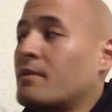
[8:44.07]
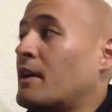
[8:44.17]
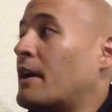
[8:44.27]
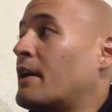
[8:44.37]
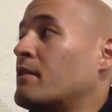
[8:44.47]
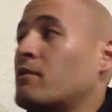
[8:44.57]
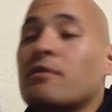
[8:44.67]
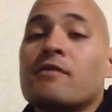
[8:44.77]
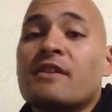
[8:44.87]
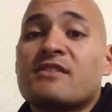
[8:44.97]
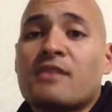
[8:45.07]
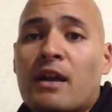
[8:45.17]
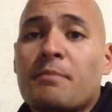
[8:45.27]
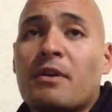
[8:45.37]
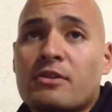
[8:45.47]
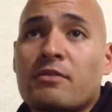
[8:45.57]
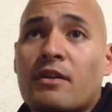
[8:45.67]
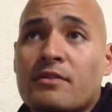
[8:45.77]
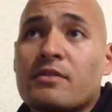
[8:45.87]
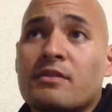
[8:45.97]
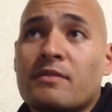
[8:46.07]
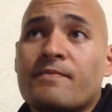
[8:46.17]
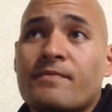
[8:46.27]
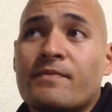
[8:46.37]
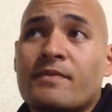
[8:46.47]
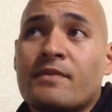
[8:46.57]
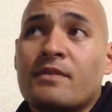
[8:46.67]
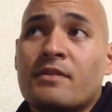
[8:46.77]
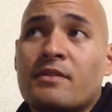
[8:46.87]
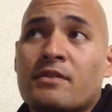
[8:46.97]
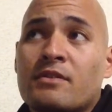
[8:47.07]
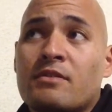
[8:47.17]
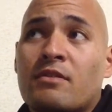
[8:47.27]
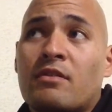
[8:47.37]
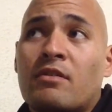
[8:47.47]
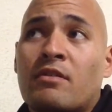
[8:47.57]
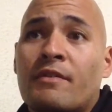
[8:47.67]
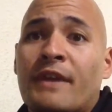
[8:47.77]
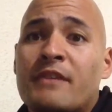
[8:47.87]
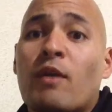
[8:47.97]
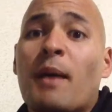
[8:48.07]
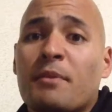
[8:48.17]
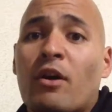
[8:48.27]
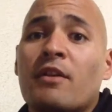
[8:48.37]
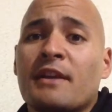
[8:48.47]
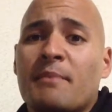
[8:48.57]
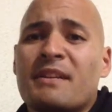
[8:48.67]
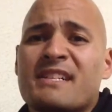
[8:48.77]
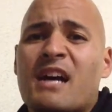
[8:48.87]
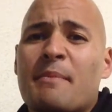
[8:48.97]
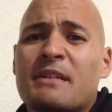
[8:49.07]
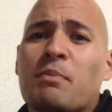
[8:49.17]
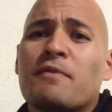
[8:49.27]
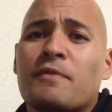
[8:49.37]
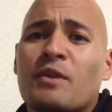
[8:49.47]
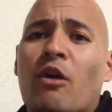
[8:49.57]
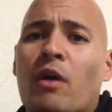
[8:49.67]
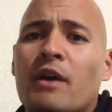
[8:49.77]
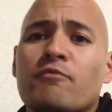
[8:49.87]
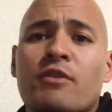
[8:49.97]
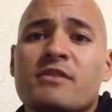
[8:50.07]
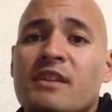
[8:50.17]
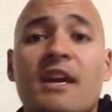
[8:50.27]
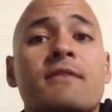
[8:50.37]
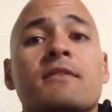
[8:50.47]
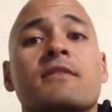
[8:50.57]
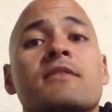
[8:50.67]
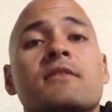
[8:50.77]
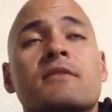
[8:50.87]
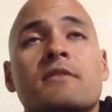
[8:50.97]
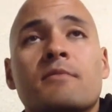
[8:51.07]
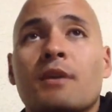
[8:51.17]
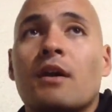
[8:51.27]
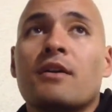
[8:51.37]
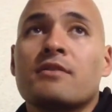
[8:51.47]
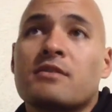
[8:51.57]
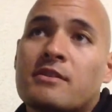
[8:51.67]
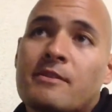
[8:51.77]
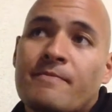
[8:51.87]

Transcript: And literally, it's not a martial art. So that's why I'm calling a mixed combat sport from now on, once again. Because